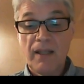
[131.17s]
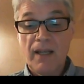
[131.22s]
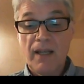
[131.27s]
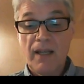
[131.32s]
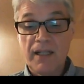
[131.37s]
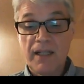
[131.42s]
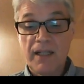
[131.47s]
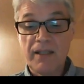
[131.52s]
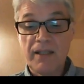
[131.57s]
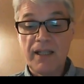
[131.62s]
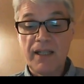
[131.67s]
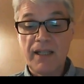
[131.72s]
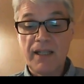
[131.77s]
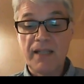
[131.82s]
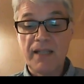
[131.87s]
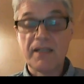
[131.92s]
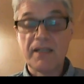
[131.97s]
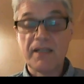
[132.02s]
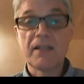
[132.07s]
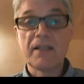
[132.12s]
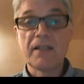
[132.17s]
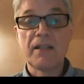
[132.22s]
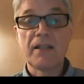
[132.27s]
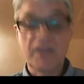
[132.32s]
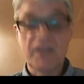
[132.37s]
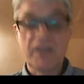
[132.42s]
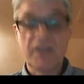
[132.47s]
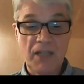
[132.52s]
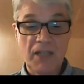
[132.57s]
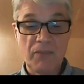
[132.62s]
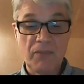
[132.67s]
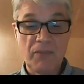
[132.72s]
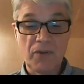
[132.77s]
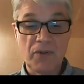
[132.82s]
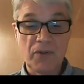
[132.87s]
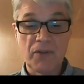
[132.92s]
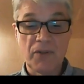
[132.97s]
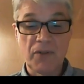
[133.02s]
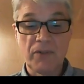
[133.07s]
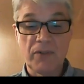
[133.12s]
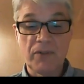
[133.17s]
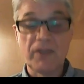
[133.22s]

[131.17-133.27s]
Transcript: In other cases, the same rules were